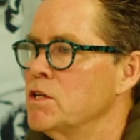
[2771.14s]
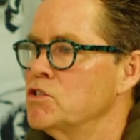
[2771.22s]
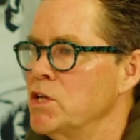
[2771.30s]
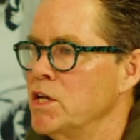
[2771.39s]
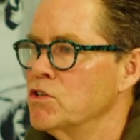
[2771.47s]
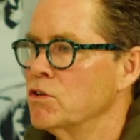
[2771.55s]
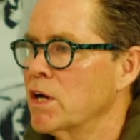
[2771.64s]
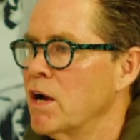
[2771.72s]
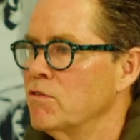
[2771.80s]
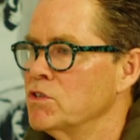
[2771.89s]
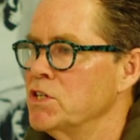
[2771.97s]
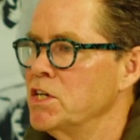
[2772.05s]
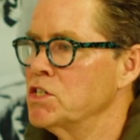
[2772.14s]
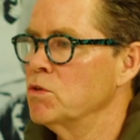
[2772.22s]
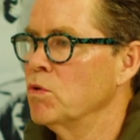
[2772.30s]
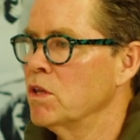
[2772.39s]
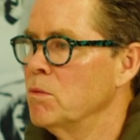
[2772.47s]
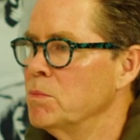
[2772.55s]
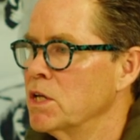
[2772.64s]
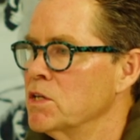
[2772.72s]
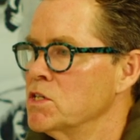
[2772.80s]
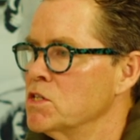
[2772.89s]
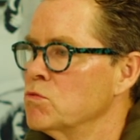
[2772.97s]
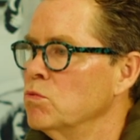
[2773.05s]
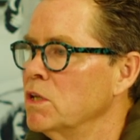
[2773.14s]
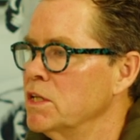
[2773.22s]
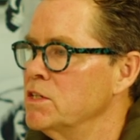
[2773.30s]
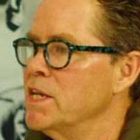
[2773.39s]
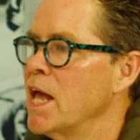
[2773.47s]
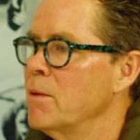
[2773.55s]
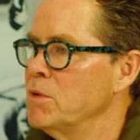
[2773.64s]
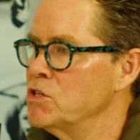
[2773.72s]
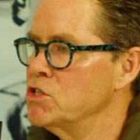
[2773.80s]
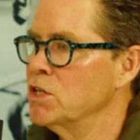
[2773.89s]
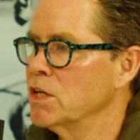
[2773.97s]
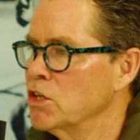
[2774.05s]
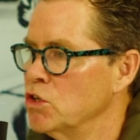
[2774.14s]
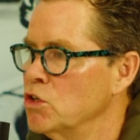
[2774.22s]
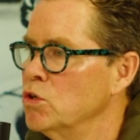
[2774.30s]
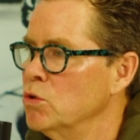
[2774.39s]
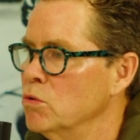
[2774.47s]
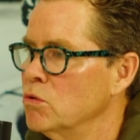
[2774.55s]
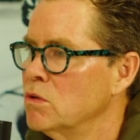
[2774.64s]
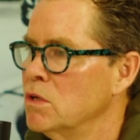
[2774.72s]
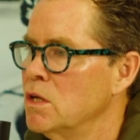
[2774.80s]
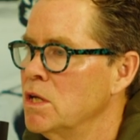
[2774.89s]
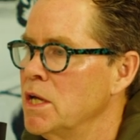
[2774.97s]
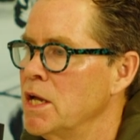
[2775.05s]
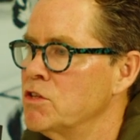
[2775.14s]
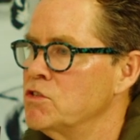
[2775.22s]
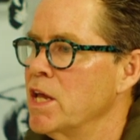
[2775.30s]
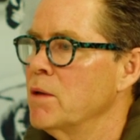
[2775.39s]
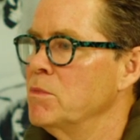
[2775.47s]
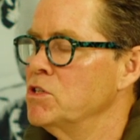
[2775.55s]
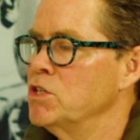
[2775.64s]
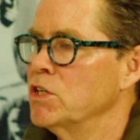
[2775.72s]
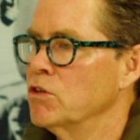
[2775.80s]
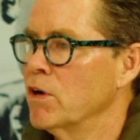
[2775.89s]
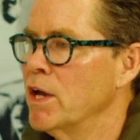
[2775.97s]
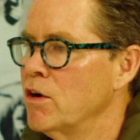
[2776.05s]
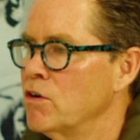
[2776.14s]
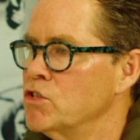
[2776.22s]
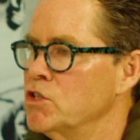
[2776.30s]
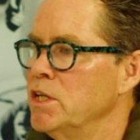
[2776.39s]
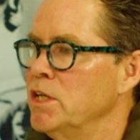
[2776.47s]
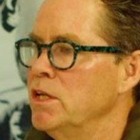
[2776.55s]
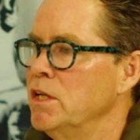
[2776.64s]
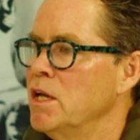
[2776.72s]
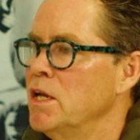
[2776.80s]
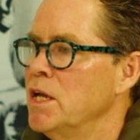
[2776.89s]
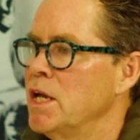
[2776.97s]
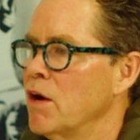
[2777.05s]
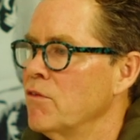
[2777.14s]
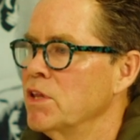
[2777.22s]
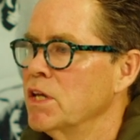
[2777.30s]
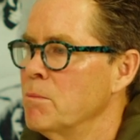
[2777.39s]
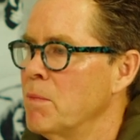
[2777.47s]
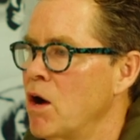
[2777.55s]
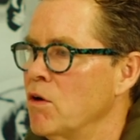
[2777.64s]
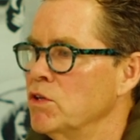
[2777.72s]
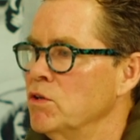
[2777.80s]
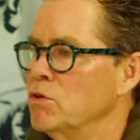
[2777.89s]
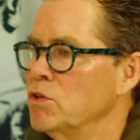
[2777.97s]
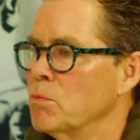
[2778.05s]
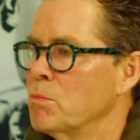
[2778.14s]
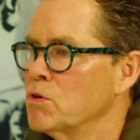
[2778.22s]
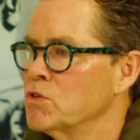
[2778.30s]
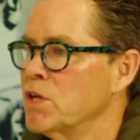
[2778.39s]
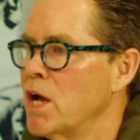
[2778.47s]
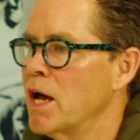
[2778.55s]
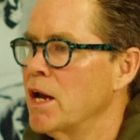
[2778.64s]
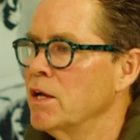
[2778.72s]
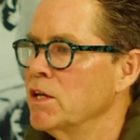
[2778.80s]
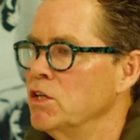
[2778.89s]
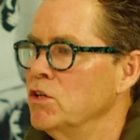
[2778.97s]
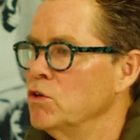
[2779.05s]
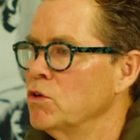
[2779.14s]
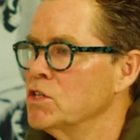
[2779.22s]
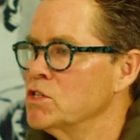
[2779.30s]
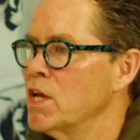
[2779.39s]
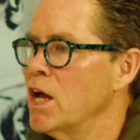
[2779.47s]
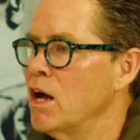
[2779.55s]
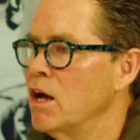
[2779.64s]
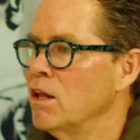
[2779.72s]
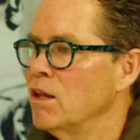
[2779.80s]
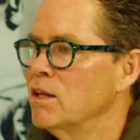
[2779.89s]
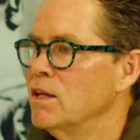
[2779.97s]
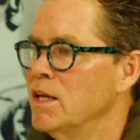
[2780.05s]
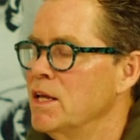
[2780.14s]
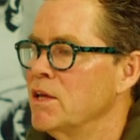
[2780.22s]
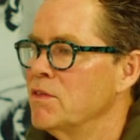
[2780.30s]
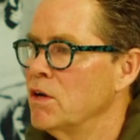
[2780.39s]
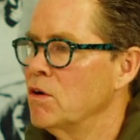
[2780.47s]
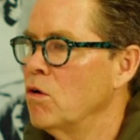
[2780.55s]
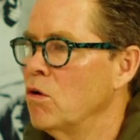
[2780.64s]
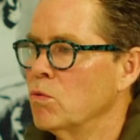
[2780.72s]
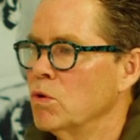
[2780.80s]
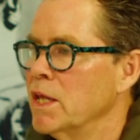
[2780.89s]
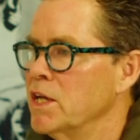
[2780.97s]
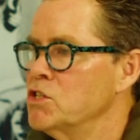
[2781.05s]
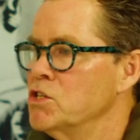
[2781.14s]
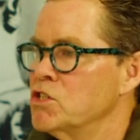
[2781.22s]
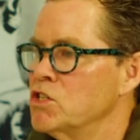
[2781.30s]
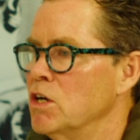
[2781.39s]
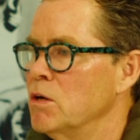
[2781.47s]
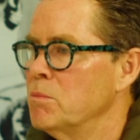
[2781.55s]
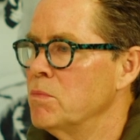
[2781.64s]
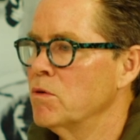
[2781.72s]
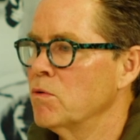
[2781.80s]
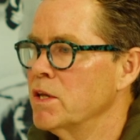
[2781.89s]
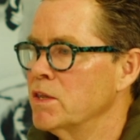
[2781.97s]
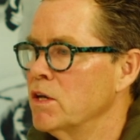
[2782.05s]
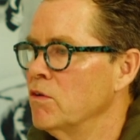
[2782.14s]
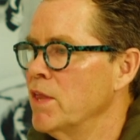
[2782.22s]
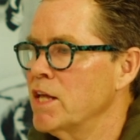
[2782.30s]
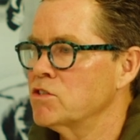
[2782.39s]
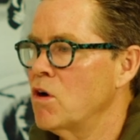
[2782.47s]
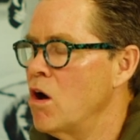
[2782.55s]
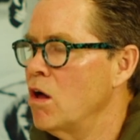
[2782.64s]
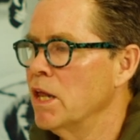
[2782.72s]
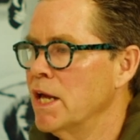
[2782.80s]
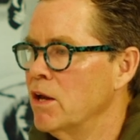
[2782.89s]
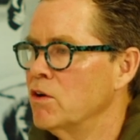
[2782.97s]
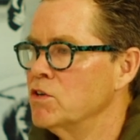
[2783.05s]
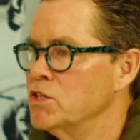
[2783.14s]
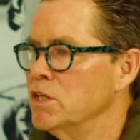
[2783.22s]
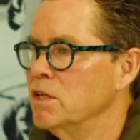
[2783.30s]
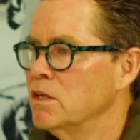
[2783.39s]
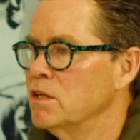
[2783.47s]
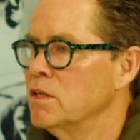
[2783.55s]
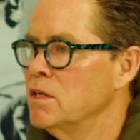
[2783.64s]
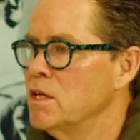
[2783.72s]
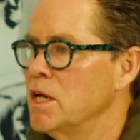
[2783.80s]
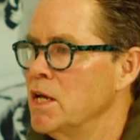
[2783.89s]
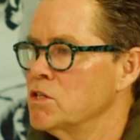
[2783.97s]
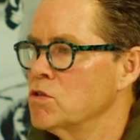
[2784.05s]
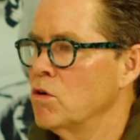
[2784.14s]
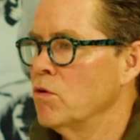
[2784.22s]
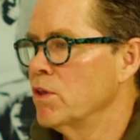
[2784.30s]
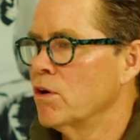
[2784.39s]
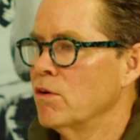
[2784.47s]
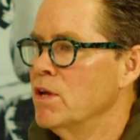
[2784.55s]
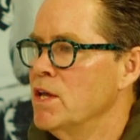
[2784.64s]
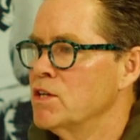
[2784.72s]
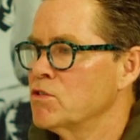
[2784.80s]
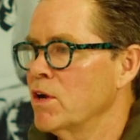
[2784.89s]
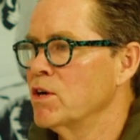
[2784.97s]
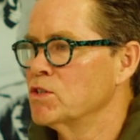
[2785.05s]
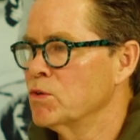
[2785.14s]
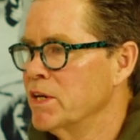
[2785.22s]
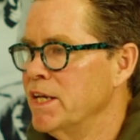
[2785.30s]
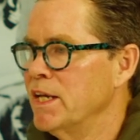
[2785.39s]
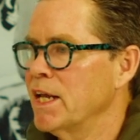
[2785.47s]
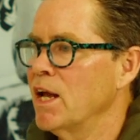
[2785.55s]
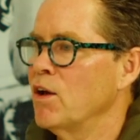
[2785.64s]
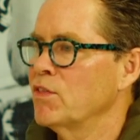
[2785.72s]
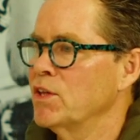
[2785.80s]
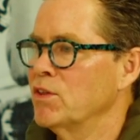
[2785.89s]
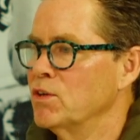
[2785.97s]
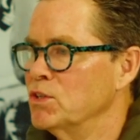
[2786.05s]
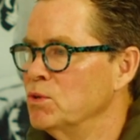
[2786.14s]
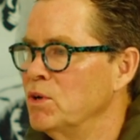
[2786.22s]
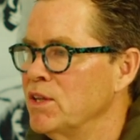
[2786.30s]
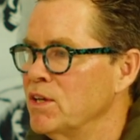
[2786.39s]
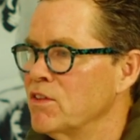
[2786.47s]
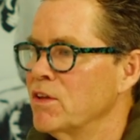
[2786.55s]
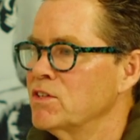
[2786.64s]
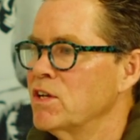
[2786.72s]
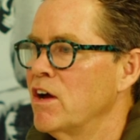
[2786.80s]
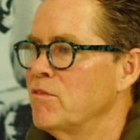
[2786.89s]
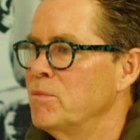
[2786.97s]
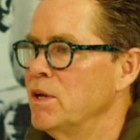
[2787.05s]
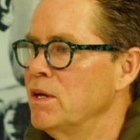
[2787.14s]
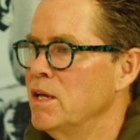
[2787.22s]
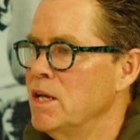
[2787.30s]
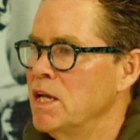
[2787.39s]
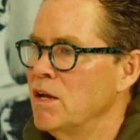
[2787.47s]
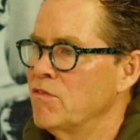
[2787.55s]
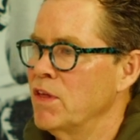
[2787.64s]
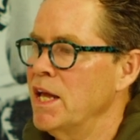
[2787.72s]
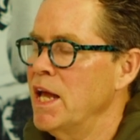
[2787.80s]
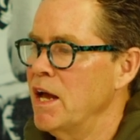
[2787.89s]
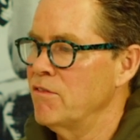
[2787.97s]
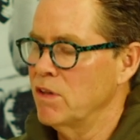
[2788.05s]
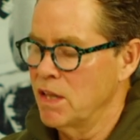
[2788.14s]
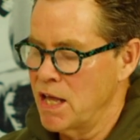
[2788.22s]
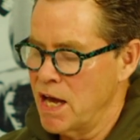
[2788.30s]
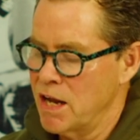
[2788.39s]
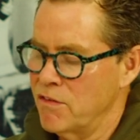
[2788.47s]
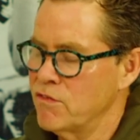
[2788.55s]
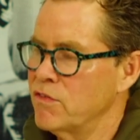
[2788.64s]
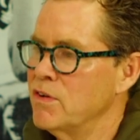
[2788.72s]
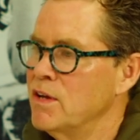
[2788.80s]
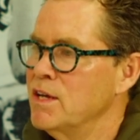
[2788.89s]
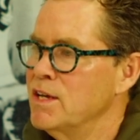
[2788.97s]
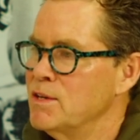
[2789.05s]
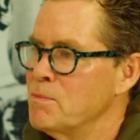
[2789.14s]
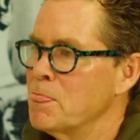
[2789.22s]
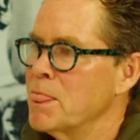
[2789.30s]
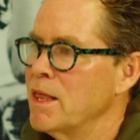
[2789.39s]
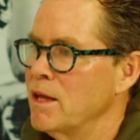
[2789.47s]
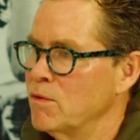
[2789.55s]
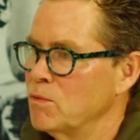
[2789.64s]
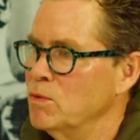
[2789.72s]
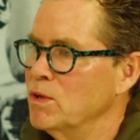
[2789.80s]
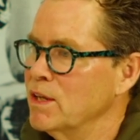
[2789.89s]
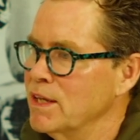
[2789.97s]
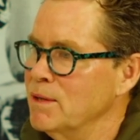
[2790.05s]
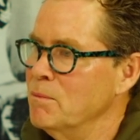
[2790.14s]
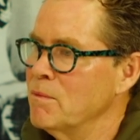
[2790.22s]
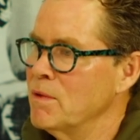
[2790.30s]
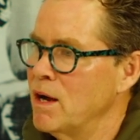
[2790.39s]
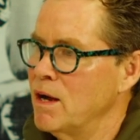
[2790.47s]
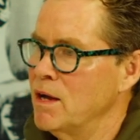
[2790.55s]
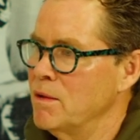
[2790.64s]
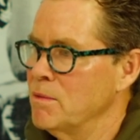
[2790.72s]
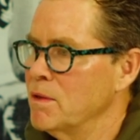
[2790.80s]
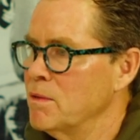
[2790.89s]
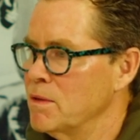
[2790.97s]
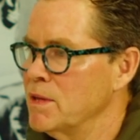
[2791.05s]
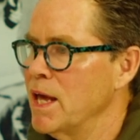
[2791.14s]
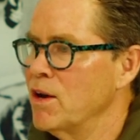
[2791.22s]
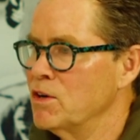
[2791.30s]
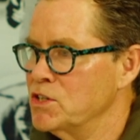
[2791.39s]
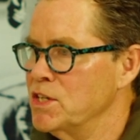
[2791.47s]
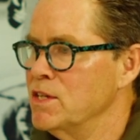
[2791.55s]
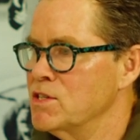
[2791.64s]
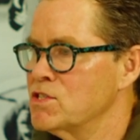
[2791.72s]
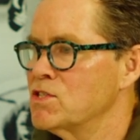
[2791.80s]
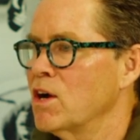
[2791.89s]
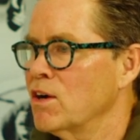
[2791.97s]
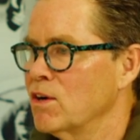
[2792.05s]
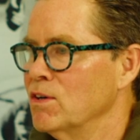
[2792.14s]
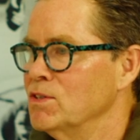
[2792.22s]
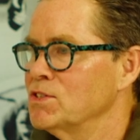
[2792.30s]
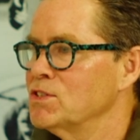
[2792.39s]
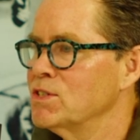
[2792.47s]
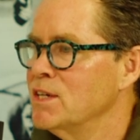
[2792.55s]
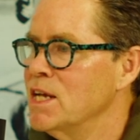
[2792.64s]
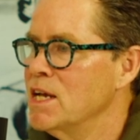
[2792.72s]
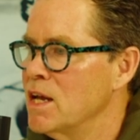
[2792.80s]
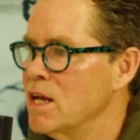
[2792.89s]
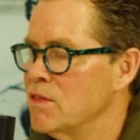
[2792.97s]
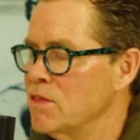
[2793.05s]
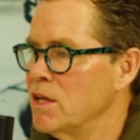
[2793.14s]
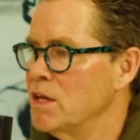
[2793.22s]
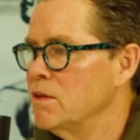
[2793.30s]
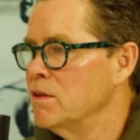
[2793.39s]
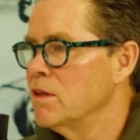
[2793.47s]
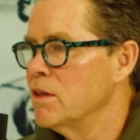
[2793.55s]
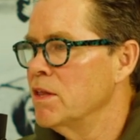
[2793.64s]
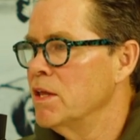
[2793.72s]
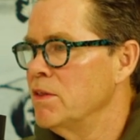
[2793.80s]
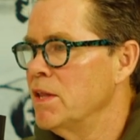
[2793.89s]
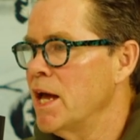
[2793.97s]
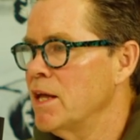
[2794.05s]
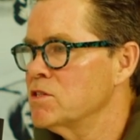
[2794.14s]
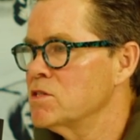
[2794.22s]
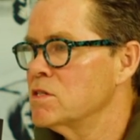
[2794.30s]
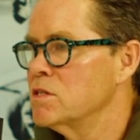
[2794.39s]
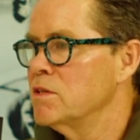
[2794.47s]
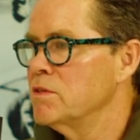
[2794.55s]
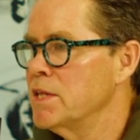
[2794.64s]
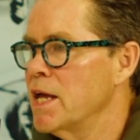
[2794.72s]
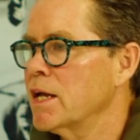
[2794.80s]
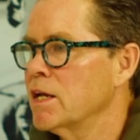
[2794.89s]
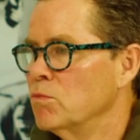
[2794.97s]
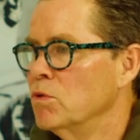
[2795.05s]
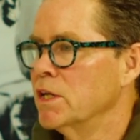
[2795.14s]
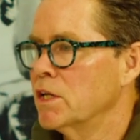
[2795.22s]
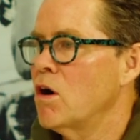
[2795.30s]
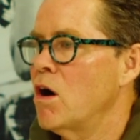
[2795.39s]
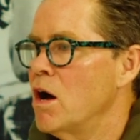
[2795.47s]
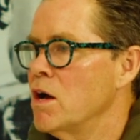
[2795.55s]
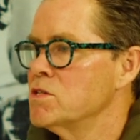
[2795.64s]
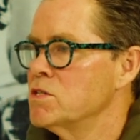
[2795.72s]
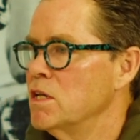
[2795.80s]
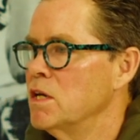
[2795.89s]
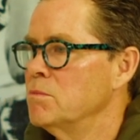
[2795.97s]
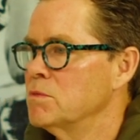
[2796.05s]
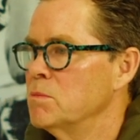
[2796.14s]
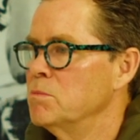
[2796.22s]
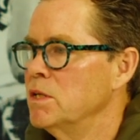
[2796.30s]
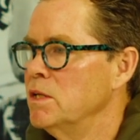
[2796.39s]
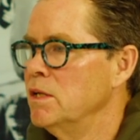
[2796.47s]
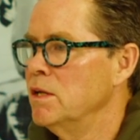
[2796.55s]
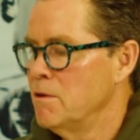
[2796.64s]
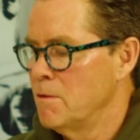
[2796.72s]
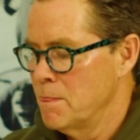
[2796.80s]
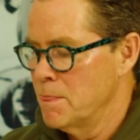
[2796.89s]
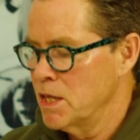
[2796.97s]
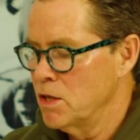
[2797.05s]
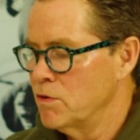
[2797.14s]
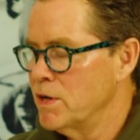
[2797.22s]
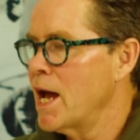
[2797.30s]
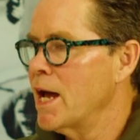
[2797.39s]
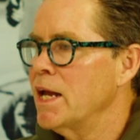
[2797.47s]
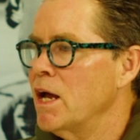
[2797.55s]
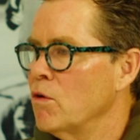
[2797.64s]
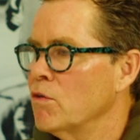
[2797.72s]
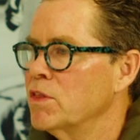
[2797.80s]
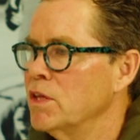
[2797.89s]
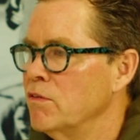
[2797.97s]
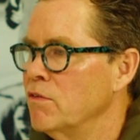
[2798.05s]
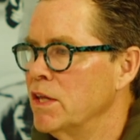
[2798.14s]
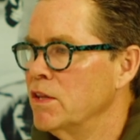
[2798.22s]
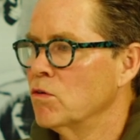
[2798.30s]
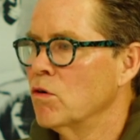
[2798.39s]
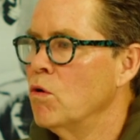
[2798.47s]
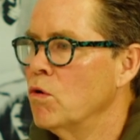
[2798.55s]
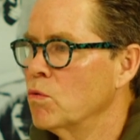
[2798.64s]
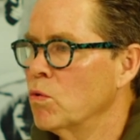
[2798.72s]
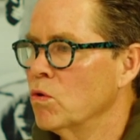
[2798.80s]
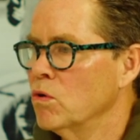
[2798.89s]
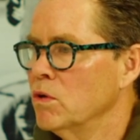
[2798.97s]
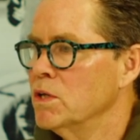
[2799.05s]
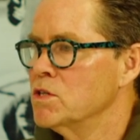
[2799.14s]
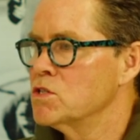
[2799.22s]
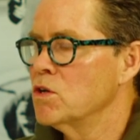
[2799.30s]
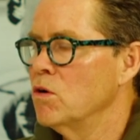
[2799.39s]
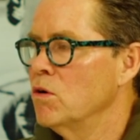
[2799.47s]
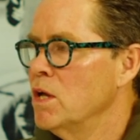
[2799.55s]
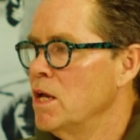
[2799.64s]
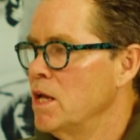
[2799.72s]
change your conversation with them because it's really damaging you. Mm-hmm. It's damaging your energy everything about you, mm-hmm. your persona, and you can tell yeah. the whole relationship right there, and that's all energy. Yeah. And so their yeah. trainers are eating healthy, they're doing that, that, stuff, but if they have a lot of really uh, energy suckers, yeah, then then that's that can really cause them to be, you know, not healthy in their own world. And so